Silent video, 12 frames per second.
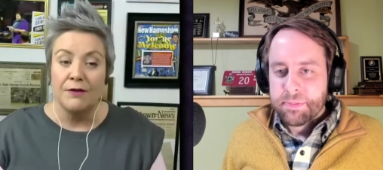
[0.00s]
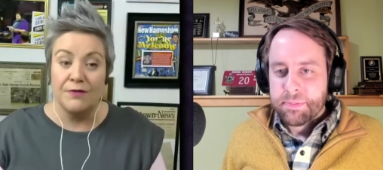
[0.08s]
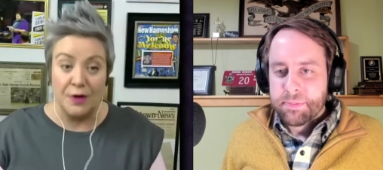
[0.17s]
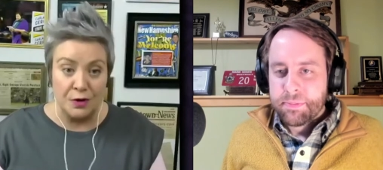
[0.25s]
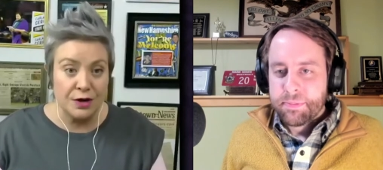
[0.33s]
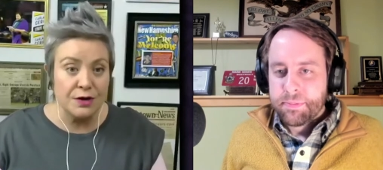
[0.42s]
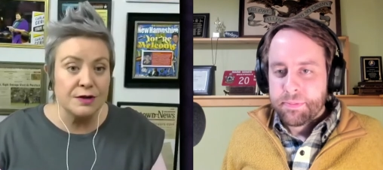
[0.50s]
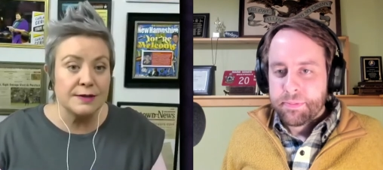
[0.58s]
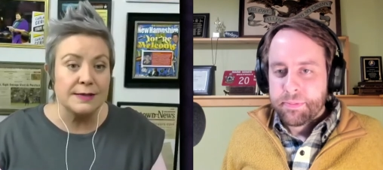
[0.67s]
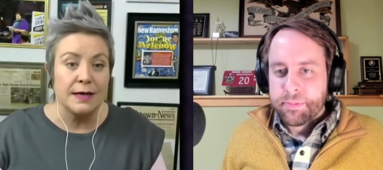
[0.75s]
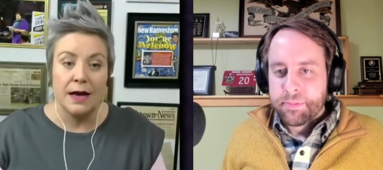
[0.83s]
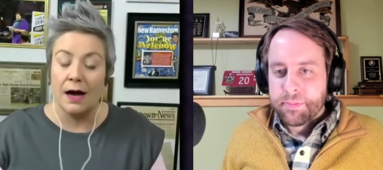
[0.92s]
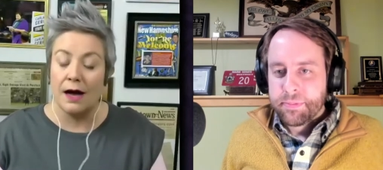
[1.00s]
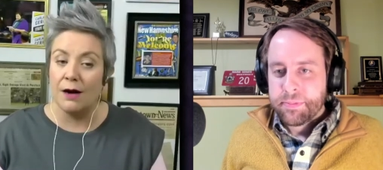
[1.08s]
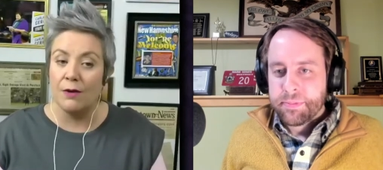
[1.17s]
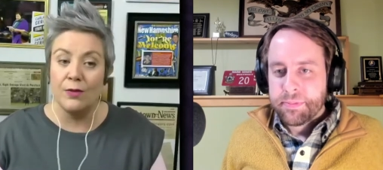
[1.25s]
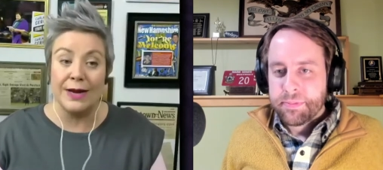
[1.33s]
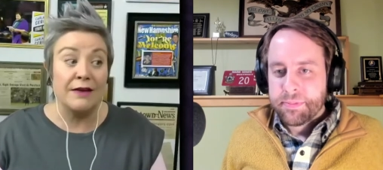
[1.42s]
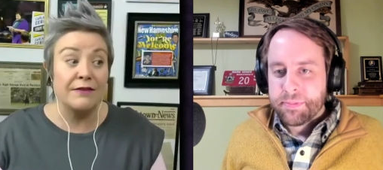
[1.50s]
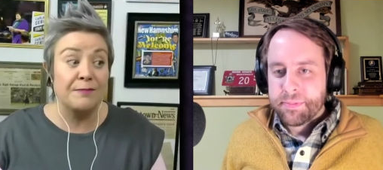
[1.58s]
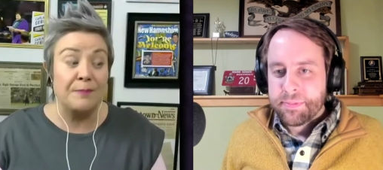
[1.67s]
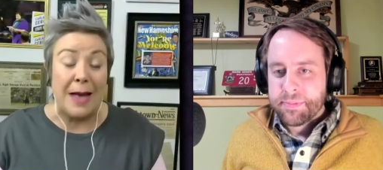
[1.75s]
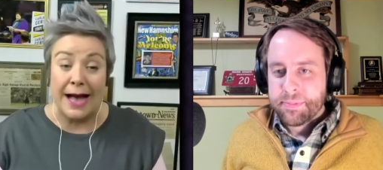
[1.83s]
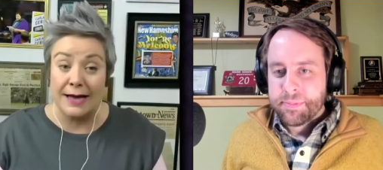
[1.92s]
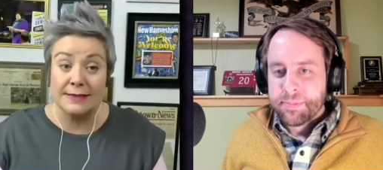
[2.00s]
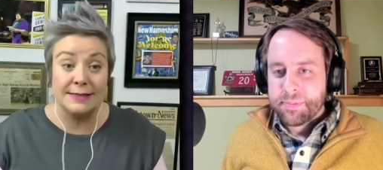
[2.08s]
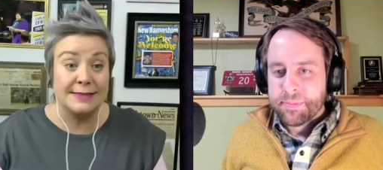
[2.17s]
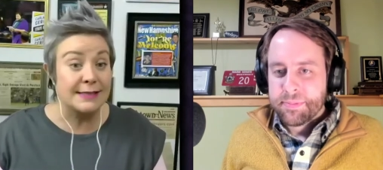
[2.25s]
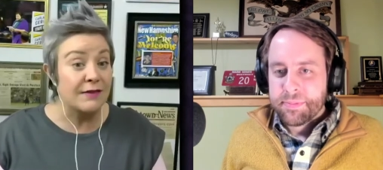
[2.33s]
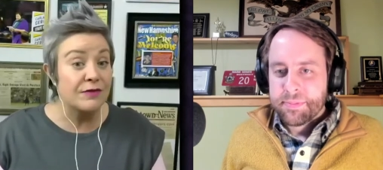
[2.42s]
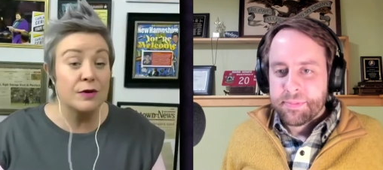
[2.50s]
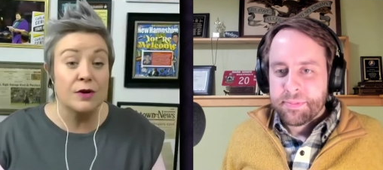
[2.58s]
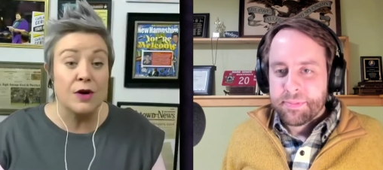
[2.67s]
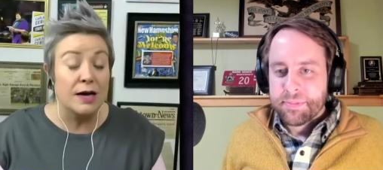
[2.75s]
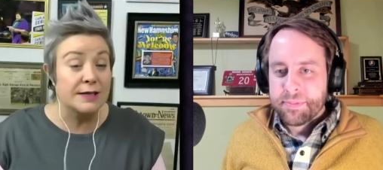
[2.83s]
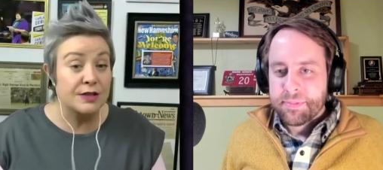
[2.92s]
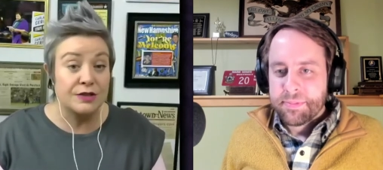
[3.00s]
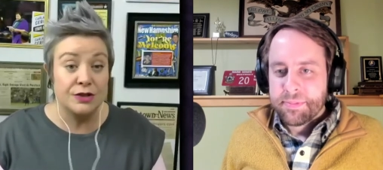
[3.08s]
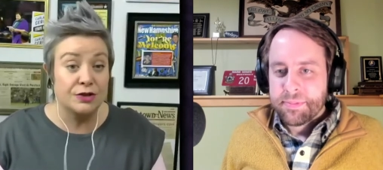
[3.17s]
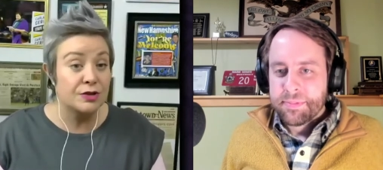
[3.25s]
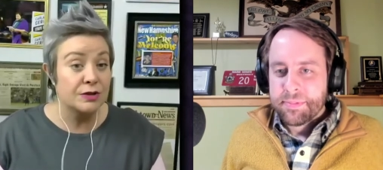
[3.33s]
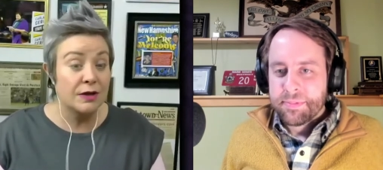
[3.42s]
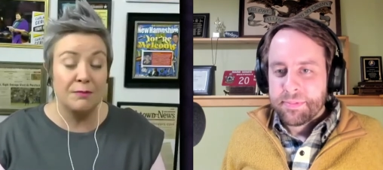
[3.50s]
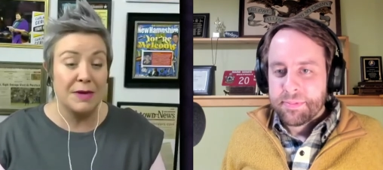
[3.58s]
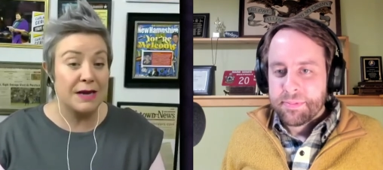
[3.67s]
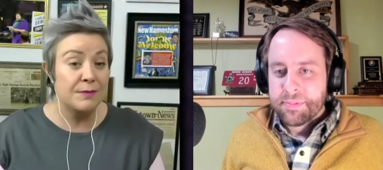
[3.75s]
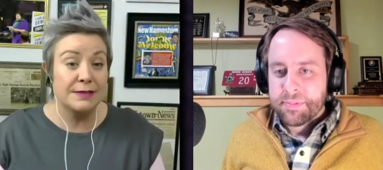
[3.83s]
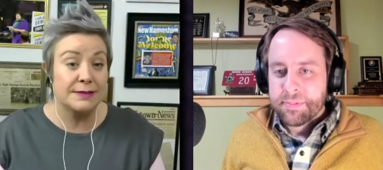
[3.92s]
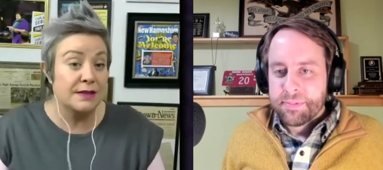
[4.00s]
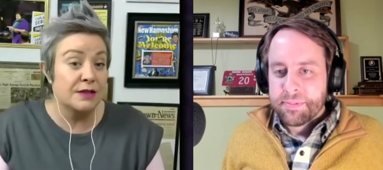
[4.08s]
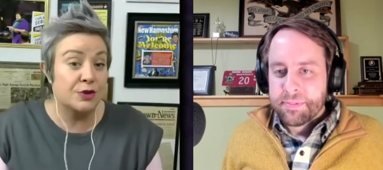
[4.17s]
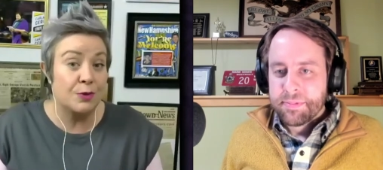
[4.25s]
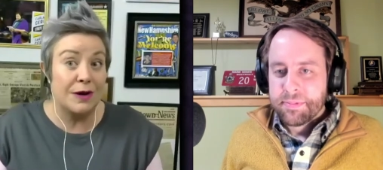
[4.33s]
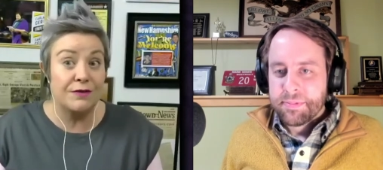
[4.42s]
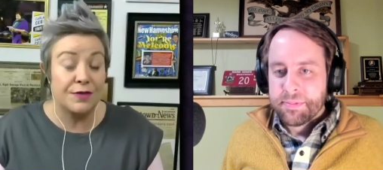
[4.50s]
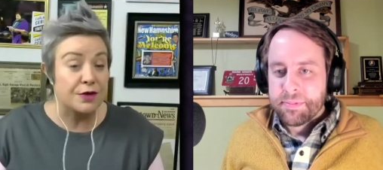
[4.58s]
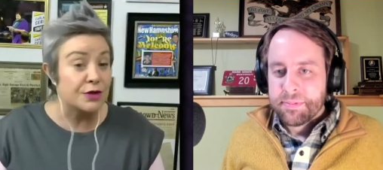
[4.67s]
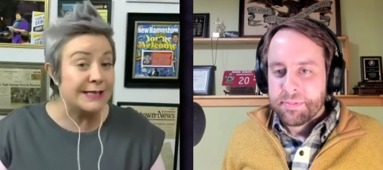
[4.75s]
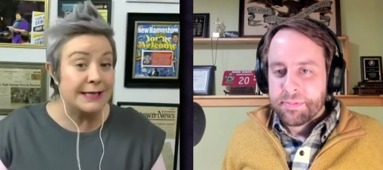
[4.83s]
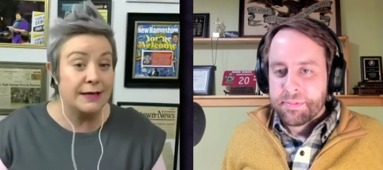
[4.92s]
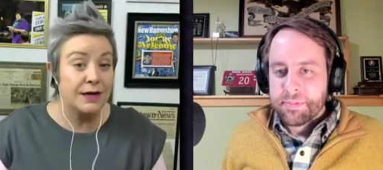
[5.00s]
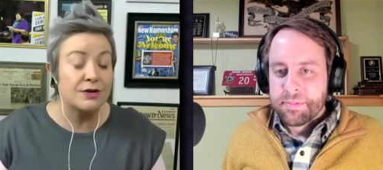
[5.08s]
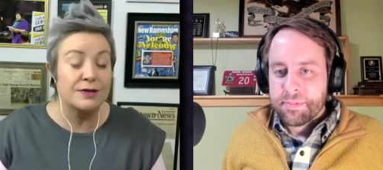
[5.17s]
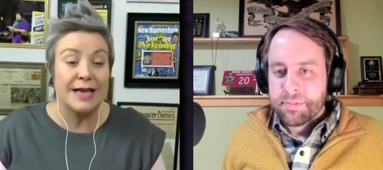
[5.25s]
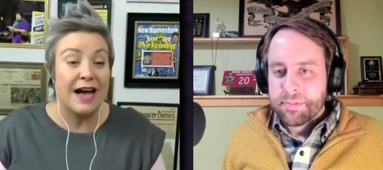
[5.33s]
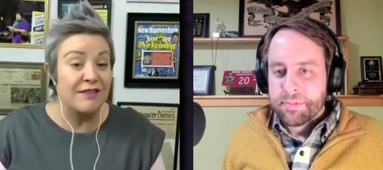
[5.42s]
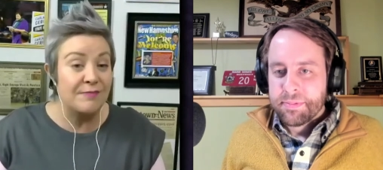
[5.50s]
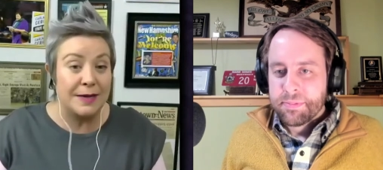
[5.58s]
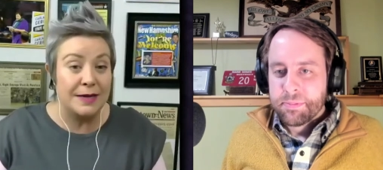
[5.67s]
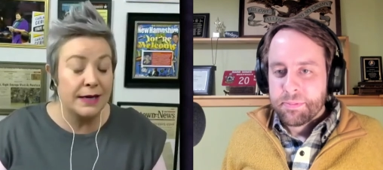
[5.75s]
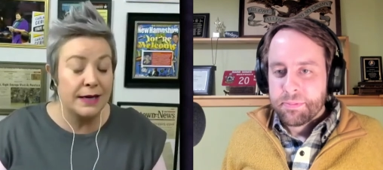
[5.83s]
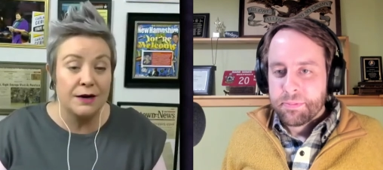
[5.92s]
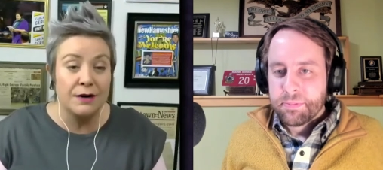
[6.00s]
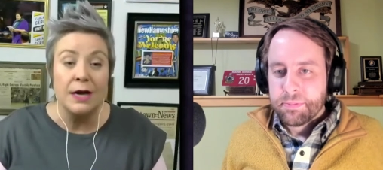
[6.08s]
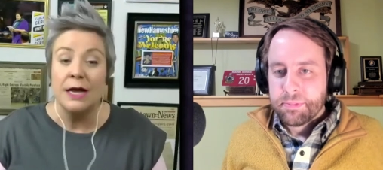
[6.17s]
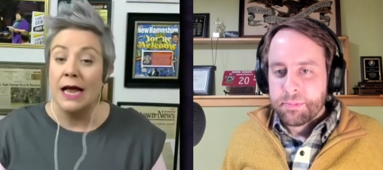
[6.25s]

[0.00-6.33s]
Speaker 1: voters uh, we have passed several constitutional amendments in the 12, 13 years I've been here,